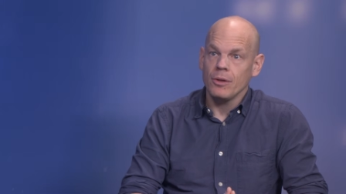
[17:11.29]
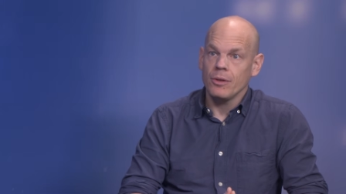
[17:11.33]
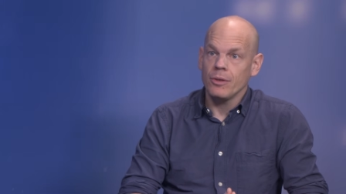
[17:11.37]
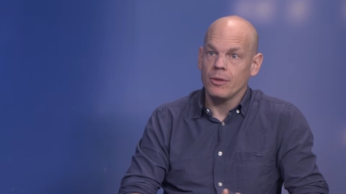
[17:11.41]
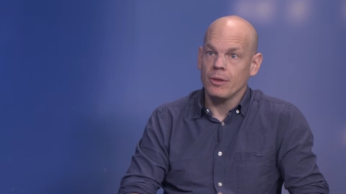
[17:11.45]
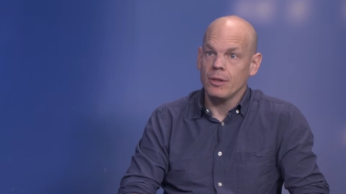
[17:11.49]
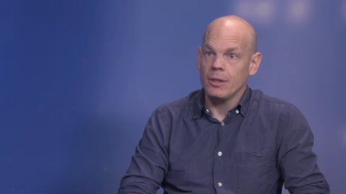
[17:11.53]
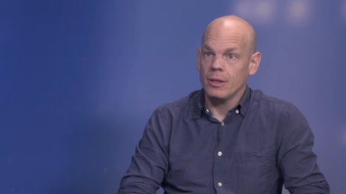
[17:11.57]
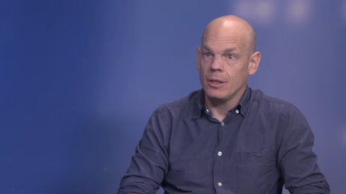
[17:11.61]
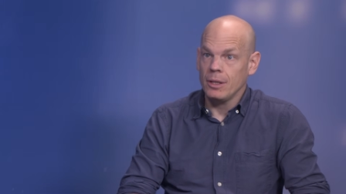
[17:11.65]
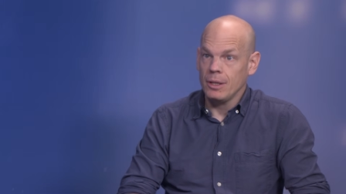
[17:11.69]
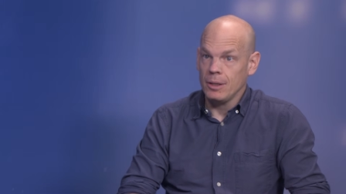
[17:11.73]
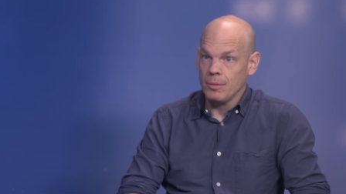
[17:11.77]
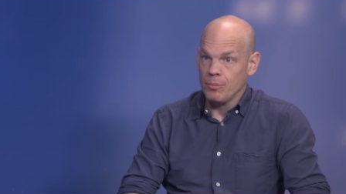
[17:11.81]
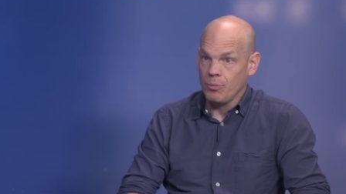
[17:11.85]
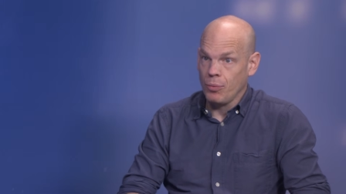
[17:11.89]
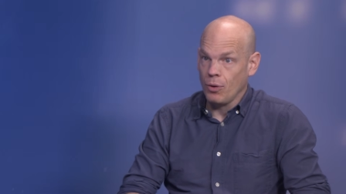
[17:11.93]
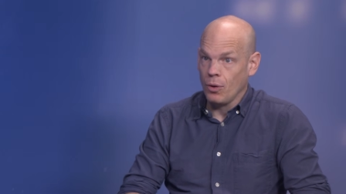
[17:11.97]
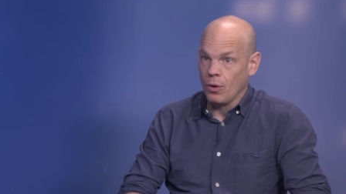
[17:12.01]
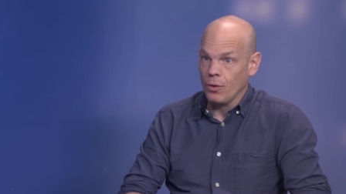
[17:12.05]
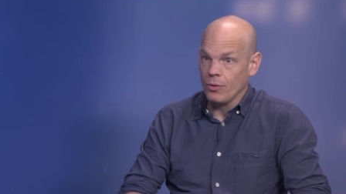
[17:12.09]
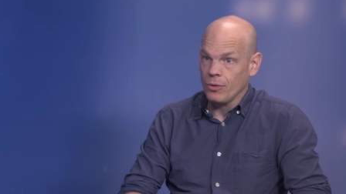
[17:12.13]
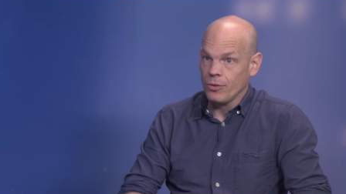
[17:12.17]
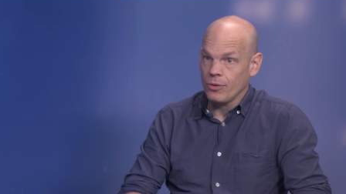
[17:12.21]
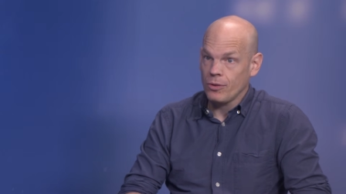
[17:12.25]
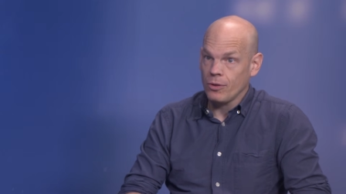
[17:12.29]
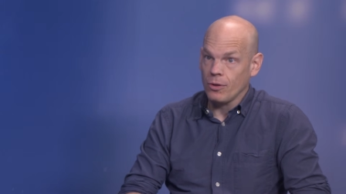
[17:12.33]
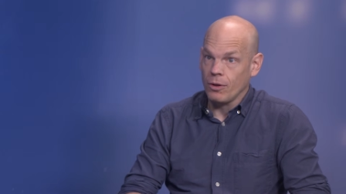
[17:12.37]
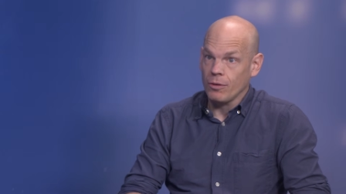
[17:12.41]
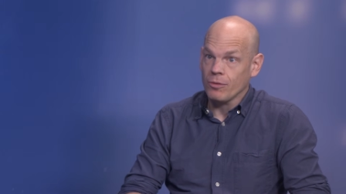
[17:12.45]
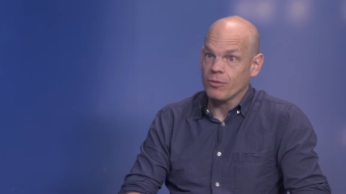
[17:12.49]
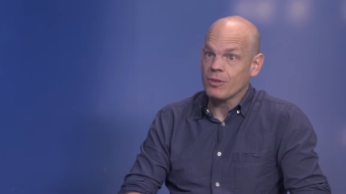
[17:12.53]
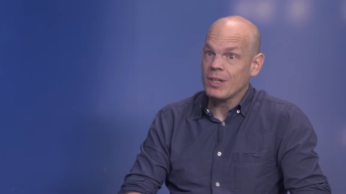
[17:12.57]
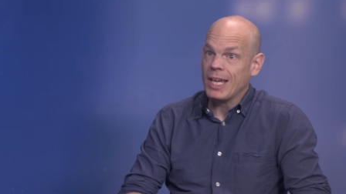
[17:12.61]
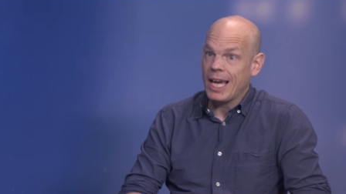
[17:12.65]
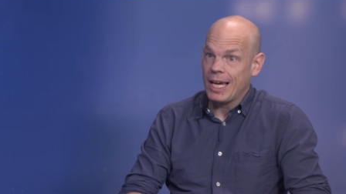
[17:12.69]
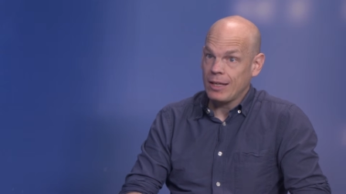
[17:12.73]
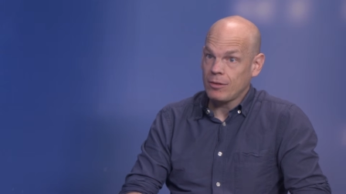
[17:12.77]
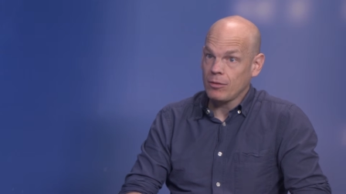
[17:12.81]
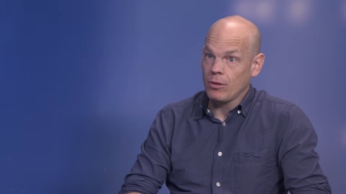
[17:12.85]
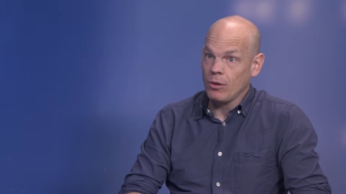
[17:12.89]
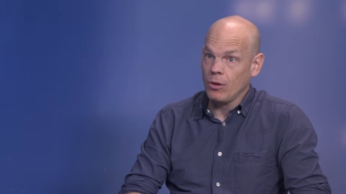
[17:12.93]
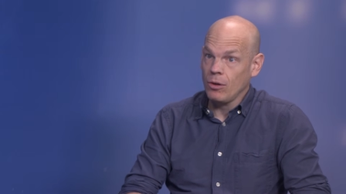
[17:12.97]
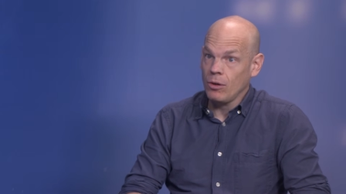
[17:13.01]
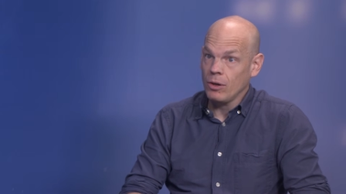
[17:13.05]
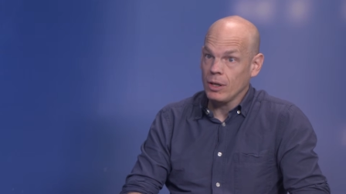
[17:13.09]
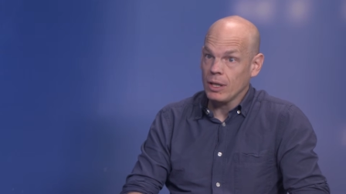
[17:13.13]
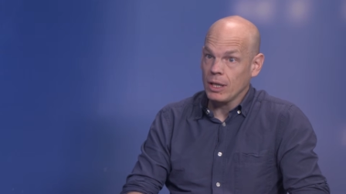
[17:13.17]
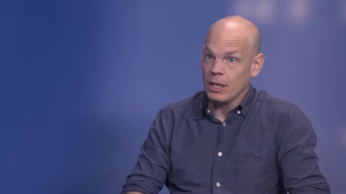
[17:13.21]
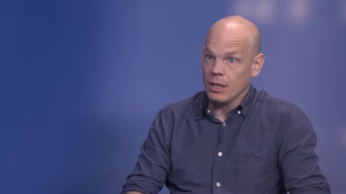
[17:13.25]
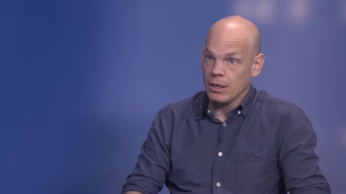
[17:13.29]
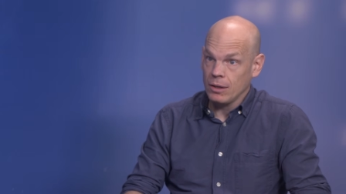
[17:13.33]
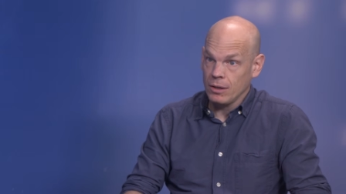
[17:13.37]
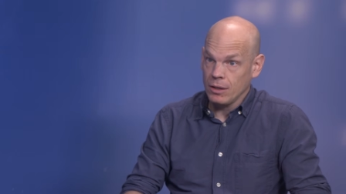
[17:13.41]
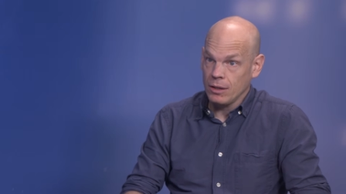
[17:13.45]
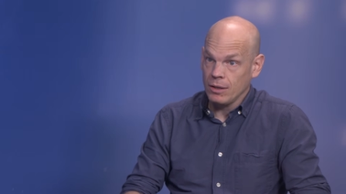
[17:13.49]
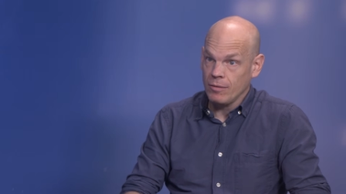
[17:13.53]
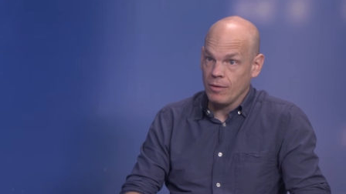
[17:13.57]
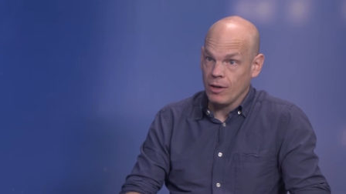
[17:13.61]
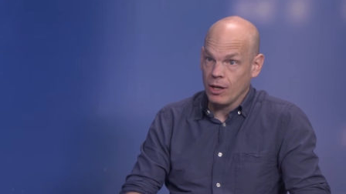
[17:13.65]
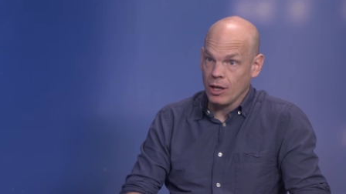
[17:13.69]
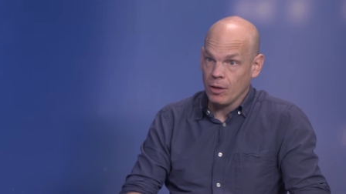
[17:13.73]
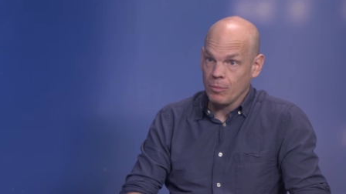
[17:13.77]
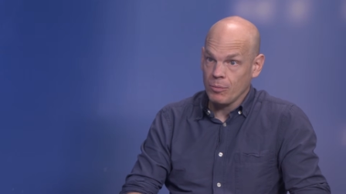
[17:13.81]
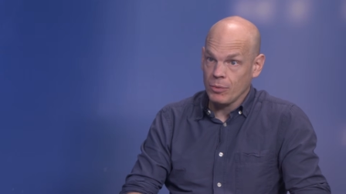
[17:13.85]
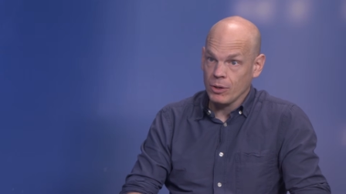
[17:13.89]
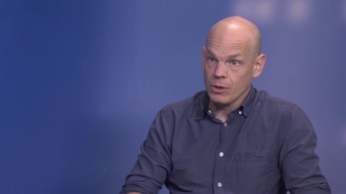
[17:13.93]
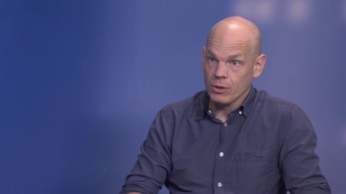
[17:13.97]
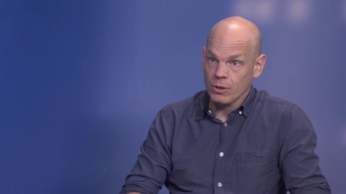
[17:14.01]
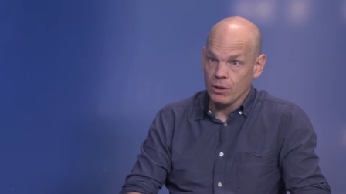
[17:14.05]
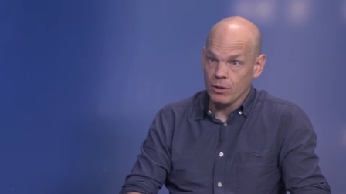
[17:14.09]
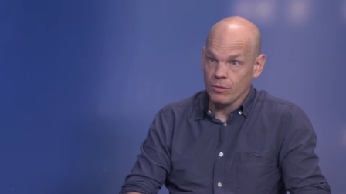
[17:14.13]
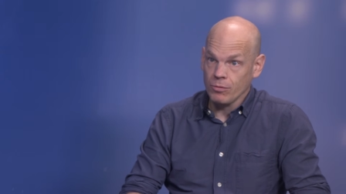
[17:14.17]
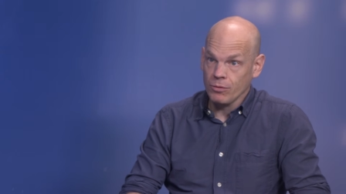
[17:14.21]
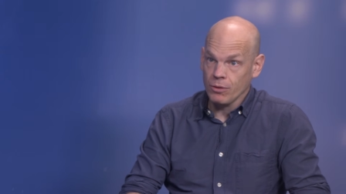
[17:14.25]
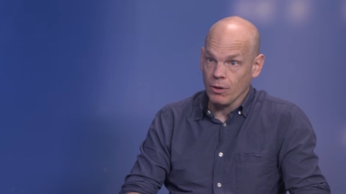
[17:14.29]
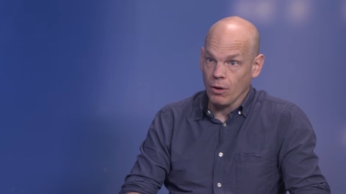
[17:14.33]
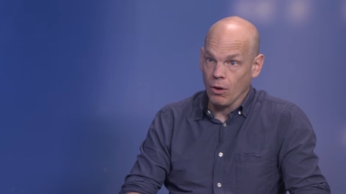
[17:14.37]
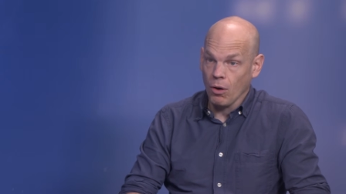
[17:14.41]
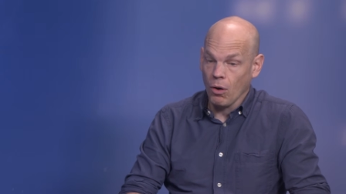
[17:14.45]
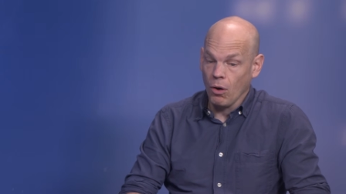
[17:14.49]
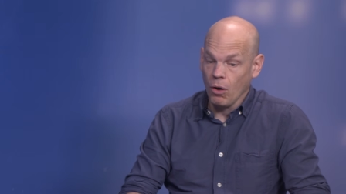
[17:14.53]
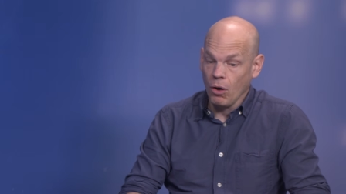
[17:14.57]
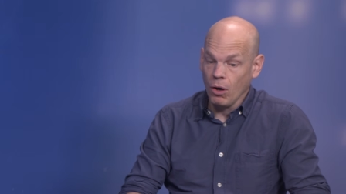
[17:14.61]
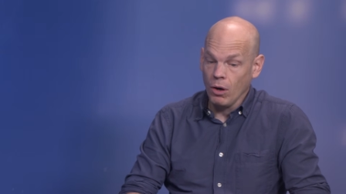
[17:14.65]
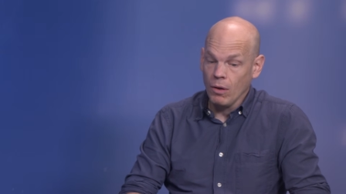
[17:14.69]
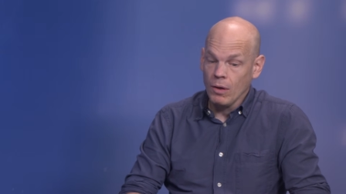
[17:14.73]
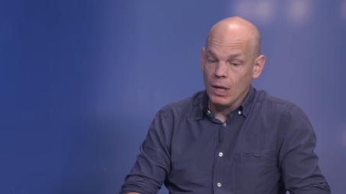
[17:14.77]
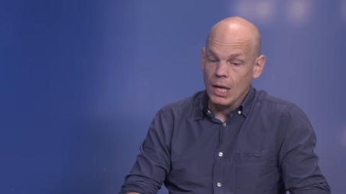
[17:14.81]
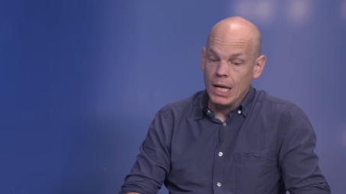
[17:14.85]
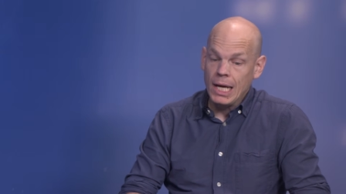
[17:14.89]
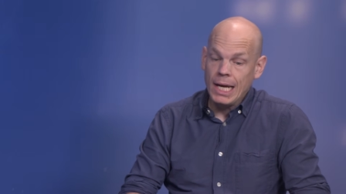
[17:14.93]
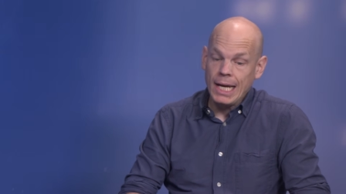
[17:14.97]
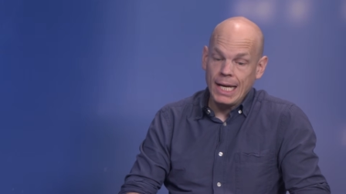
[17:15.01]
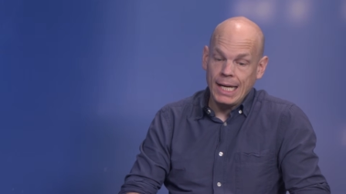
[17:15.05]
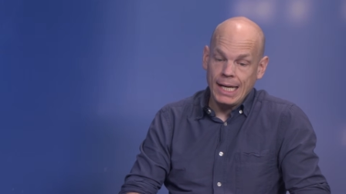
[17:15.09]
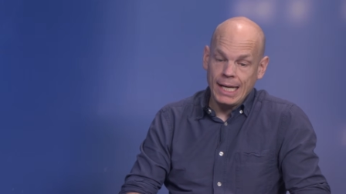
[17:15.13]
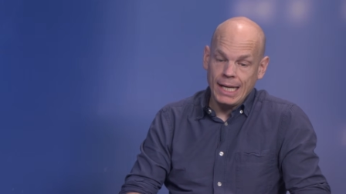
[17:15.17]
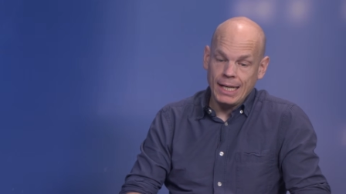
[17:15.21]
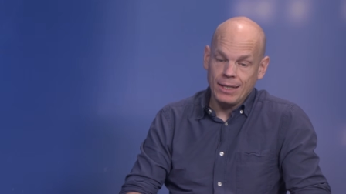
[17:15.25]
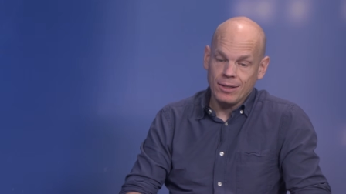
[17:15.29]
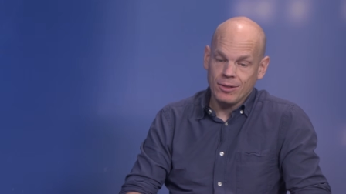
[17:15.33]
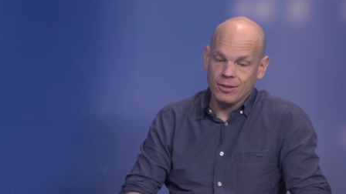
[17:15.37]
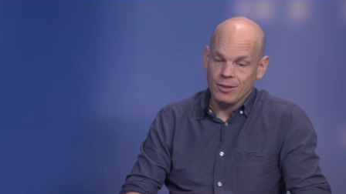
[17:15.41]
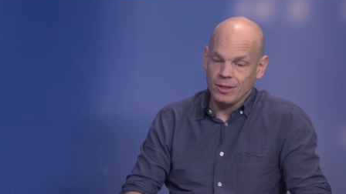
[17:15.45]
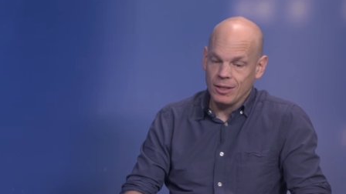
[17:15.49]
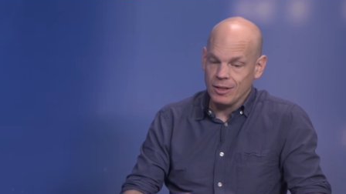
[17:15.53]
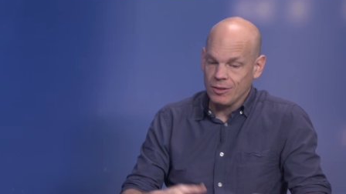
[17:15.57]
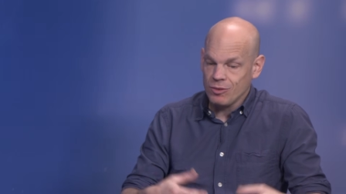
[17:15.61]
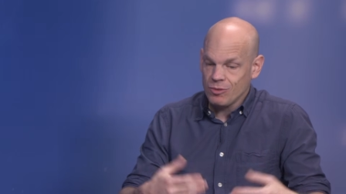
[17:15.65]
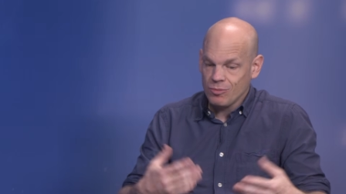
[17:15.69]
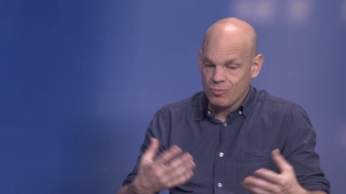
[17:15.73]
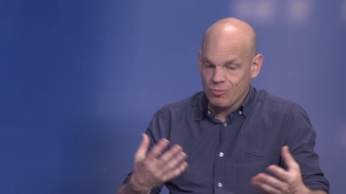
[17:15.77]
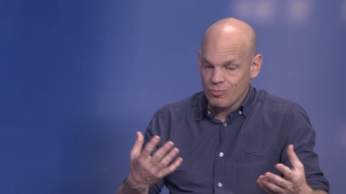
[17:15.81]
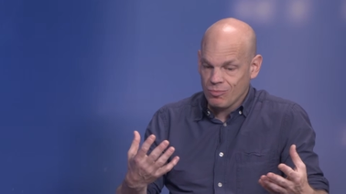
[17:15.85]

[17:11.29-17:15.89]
the importance of case law in the development of the law, and the